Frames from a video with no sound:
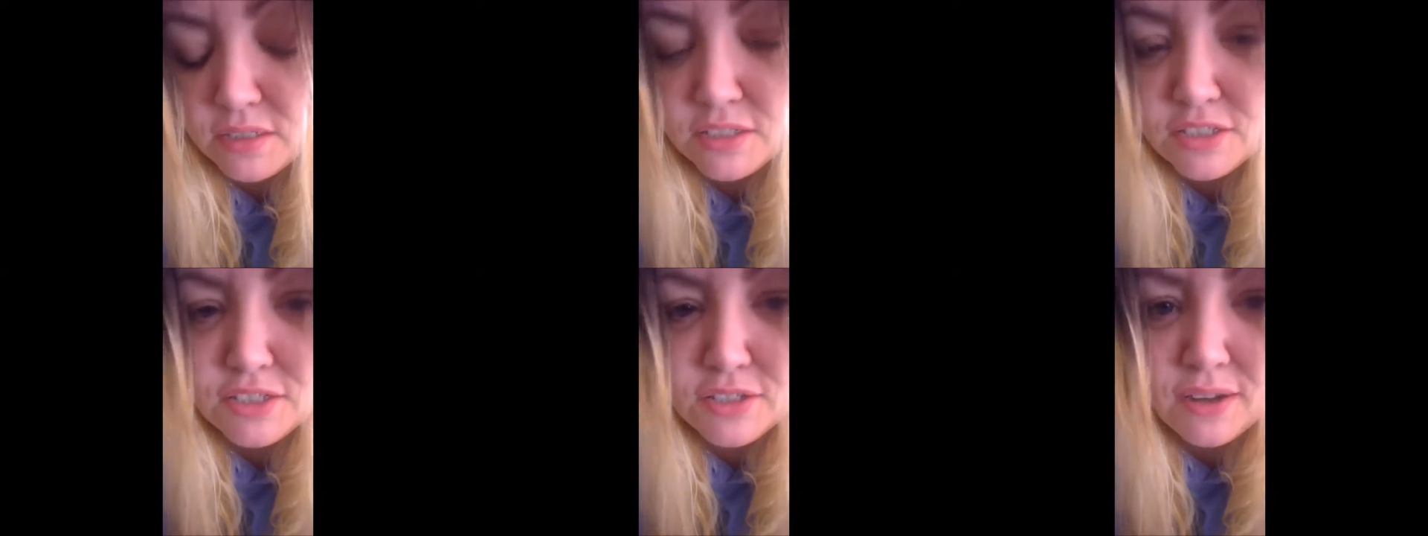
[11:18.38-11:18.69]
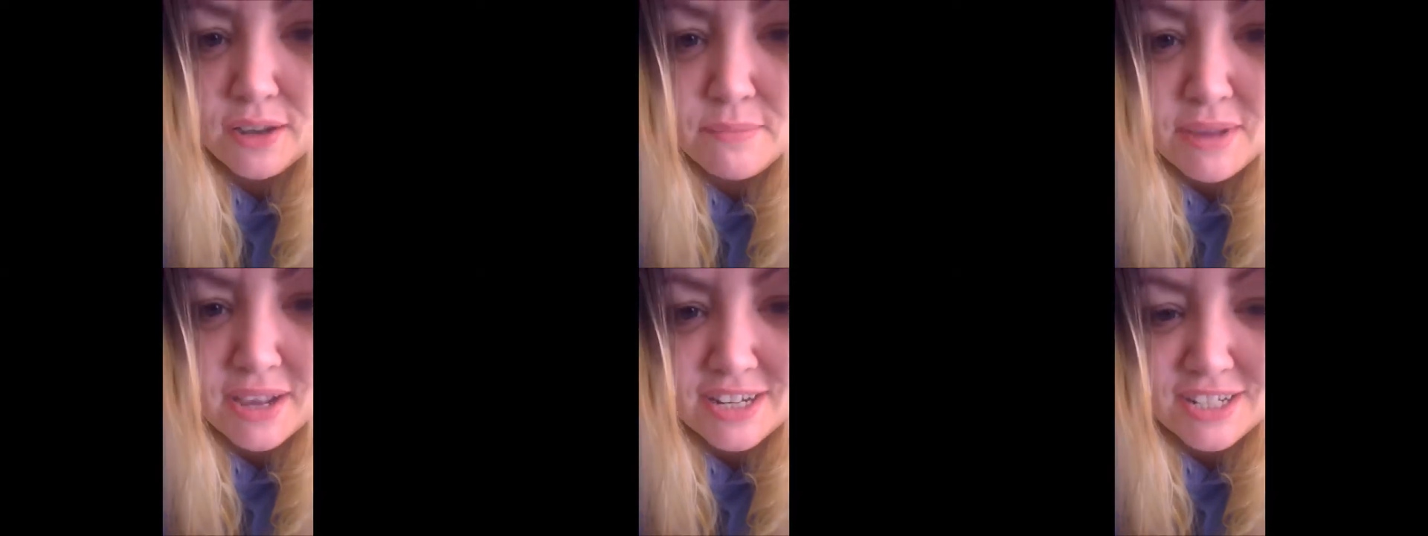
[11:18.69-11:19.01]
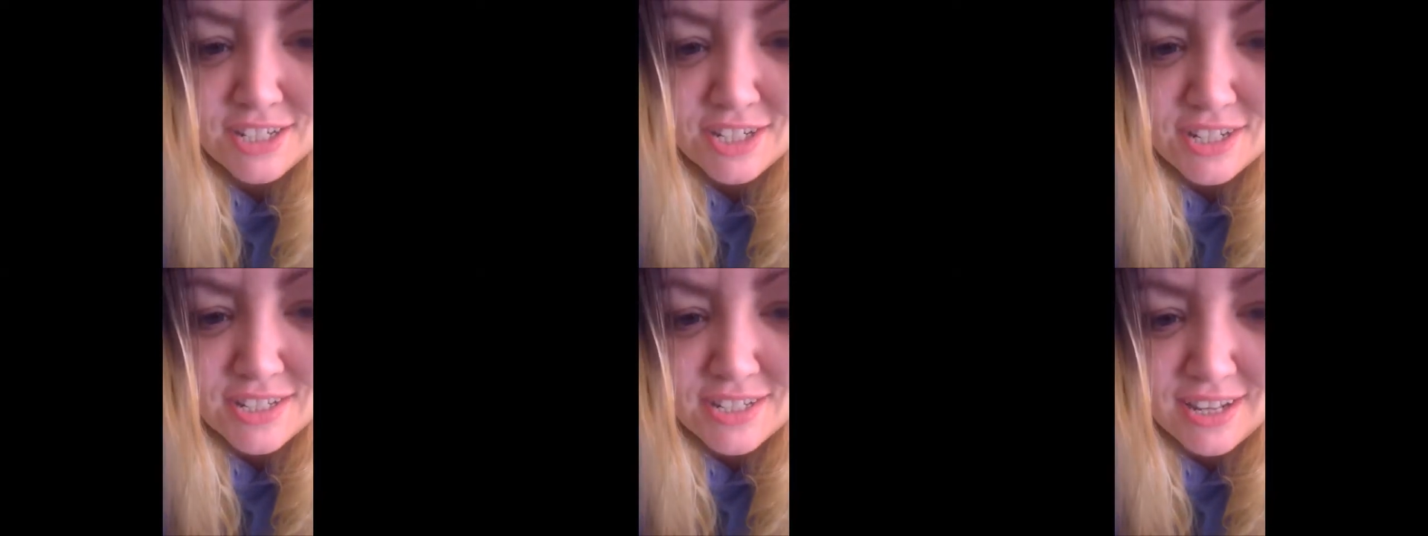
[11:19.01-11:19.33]
So I
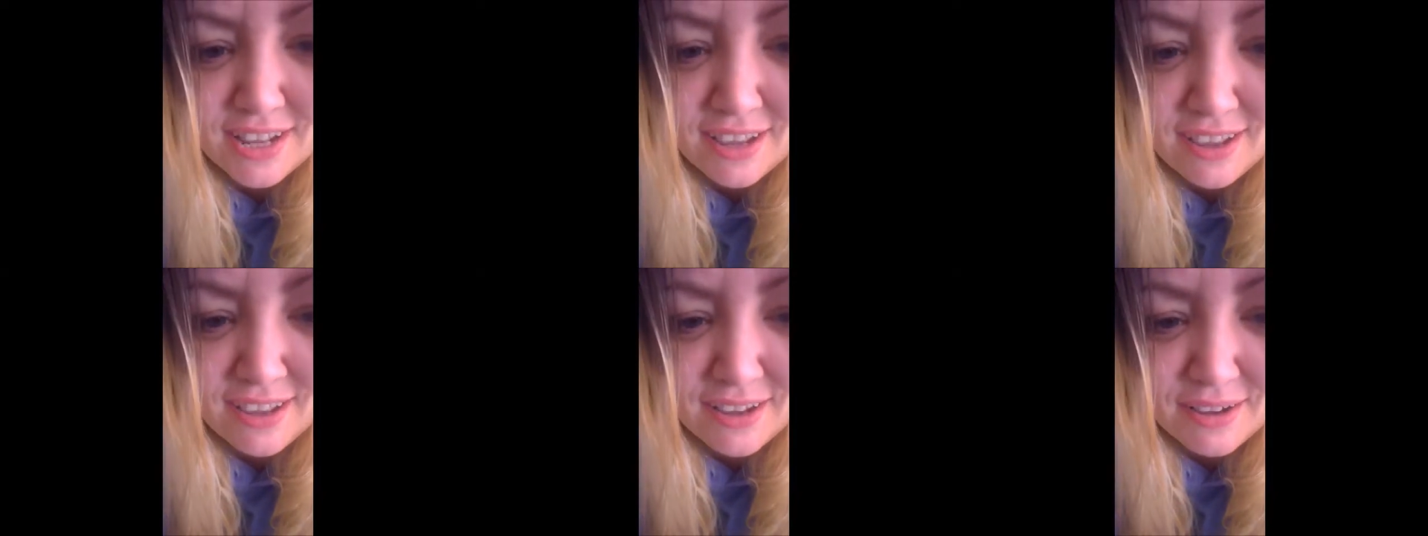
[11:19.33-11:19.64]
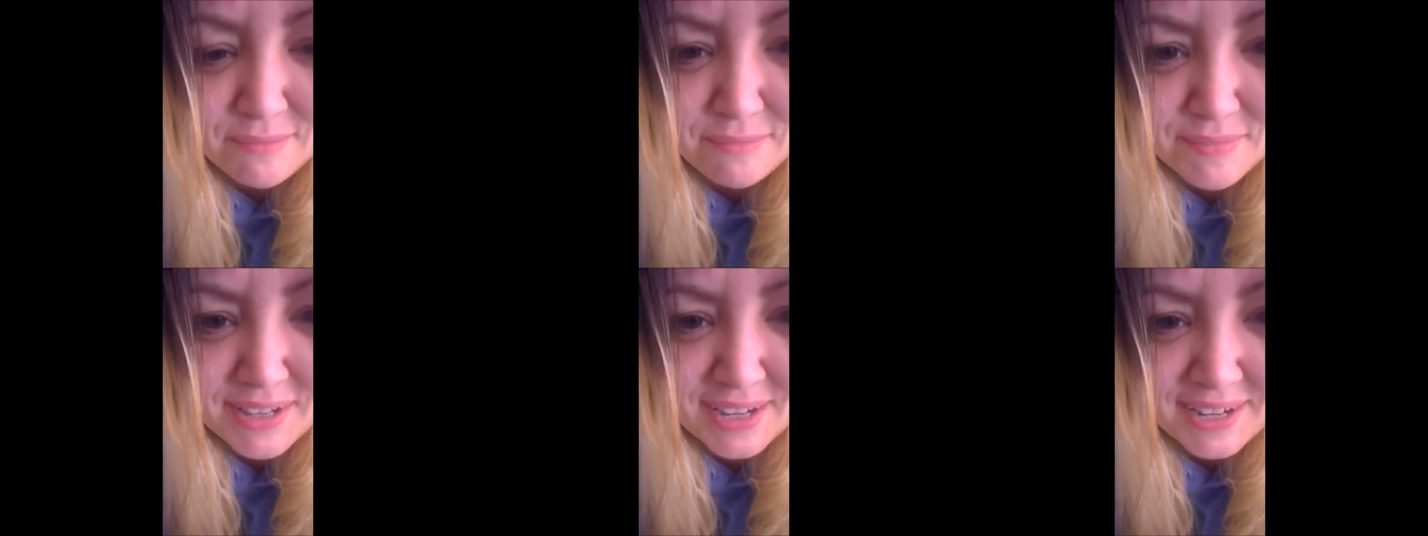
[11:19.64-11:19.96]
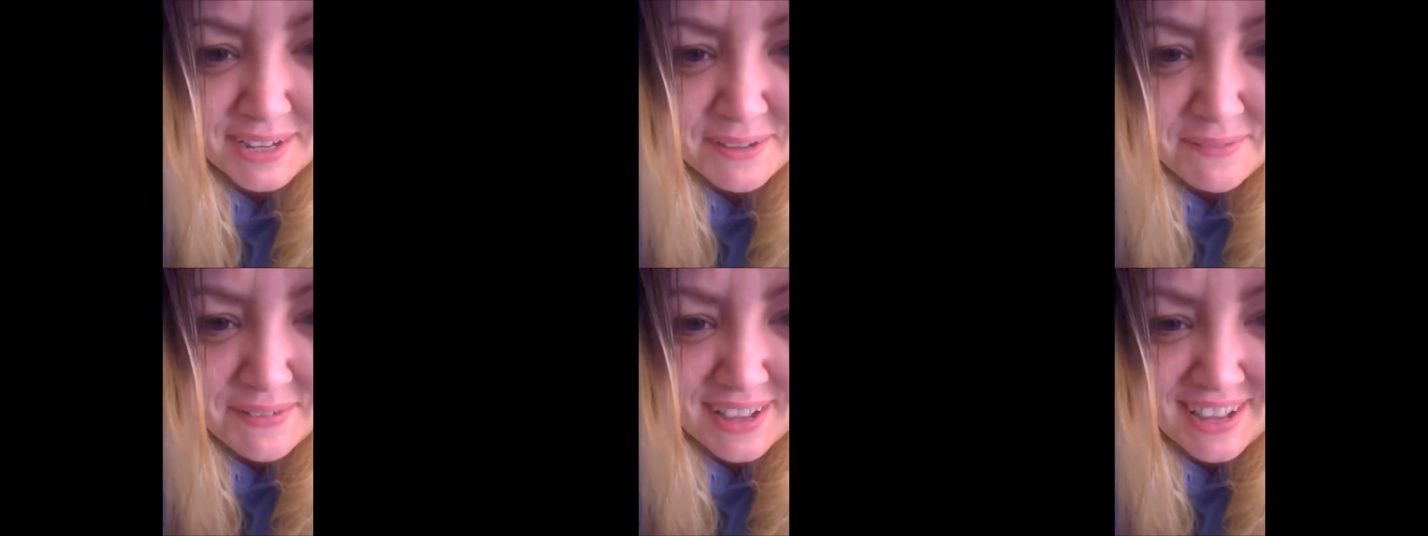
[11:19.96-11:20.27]
managed to say I'm
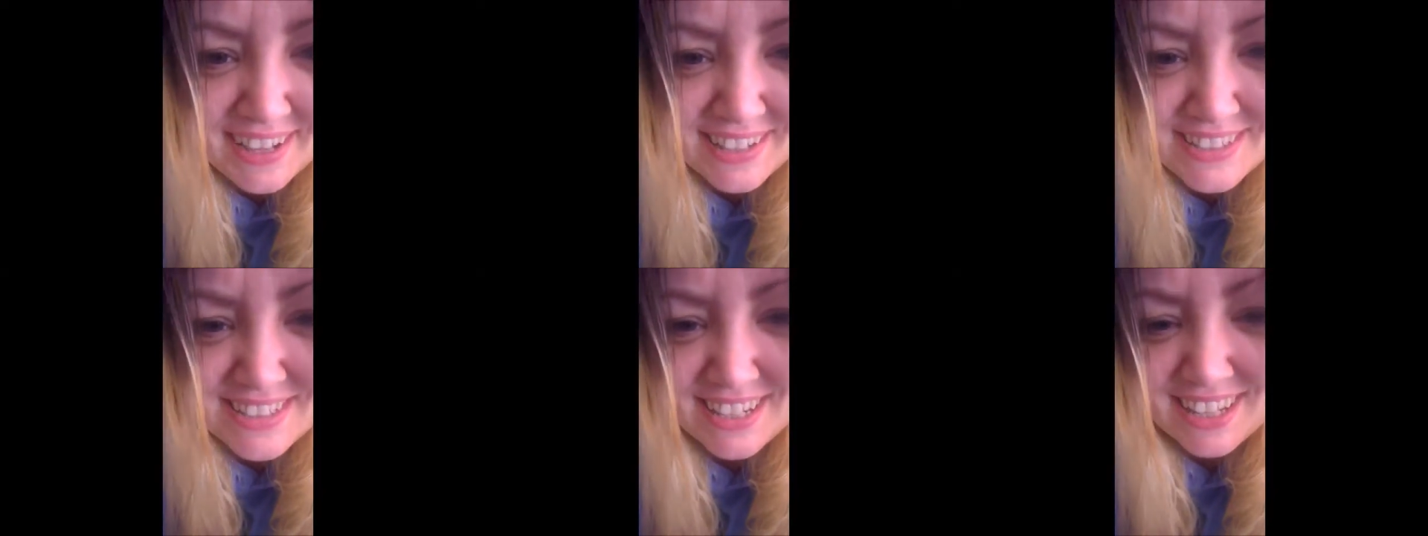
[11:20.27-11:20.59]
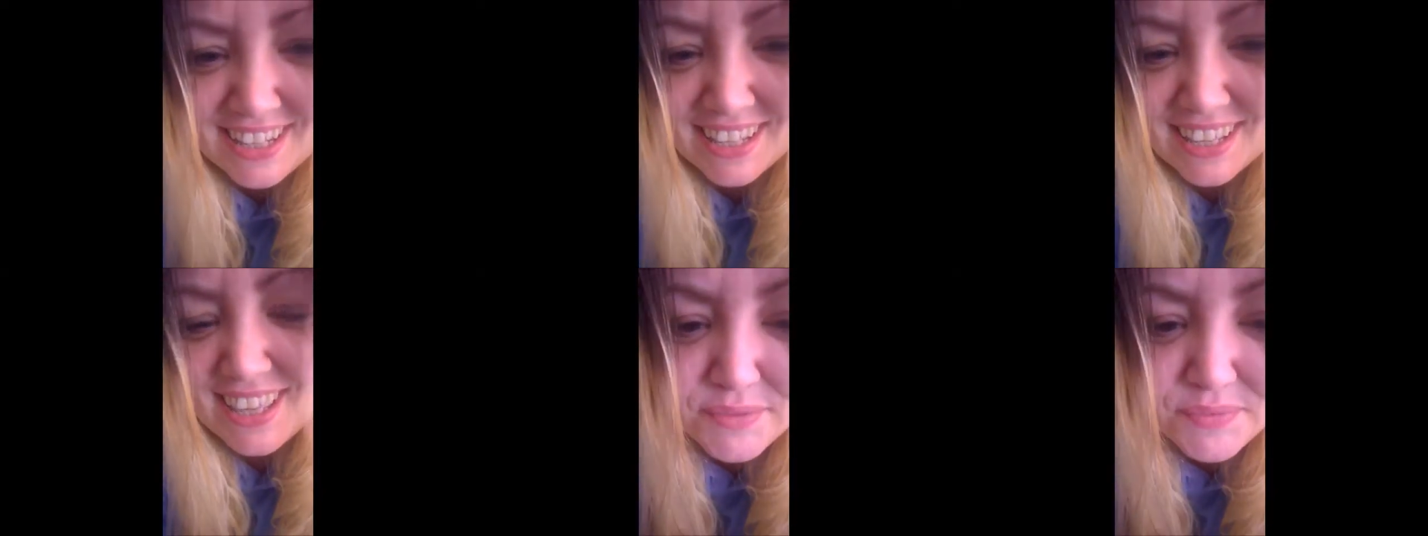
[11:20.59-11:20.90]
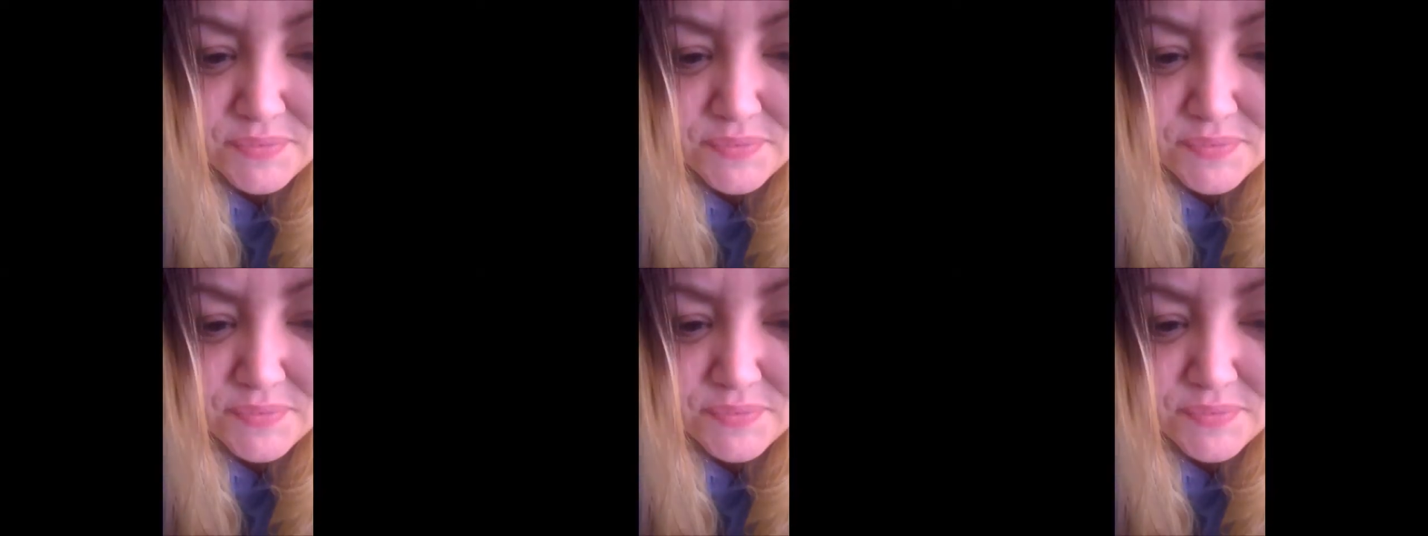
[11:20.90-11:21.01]
diabetic.